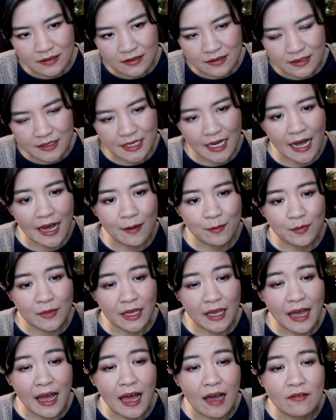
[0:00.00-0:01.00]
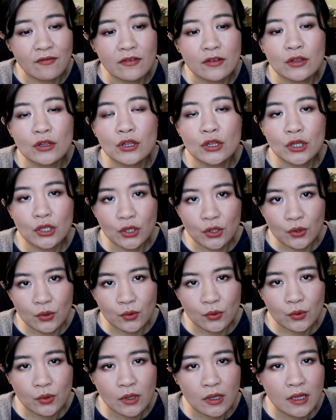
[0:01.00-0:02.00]
time they have a
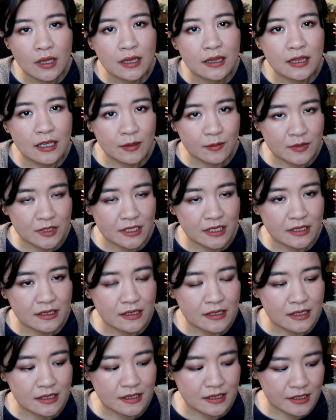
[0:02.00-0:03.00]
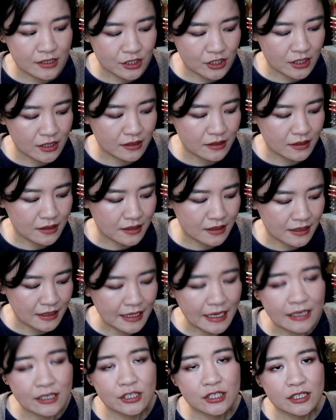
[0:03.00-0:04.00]
new limited edition
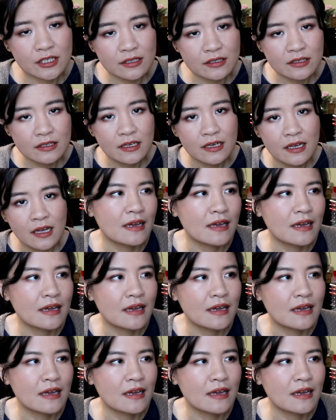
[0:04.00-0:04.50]
collection,